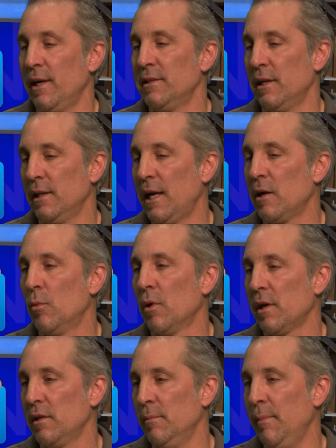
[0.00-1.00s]
I did a lot of
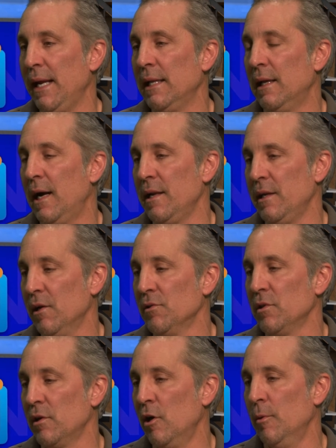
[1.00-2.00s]
work in the main line
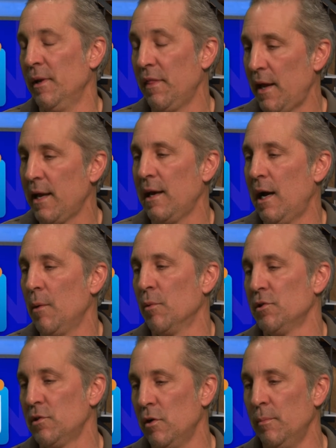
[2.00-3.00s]
years ago, but thank God
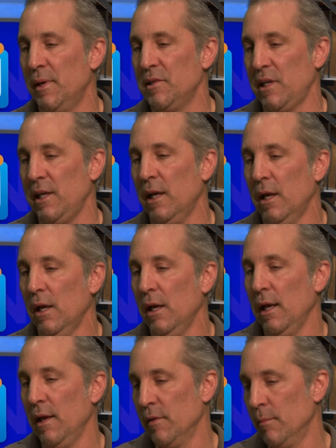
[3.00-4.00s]
we're so busy in the